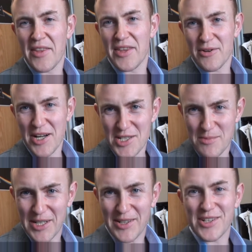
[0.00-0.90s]
And they're right to
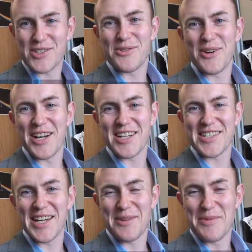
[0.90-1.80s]
be. It's a very
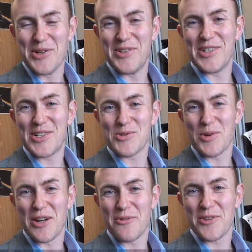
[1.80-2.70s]
exciting moon. It's
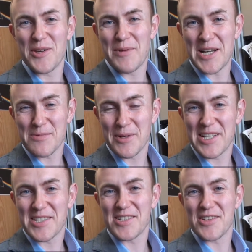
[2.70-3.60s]
one of the best
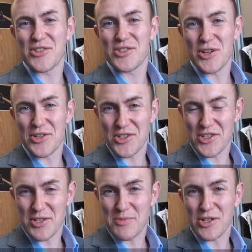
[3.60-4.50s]
places in the solar
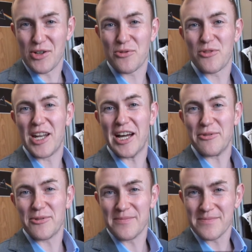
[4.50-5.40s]
system to look for life.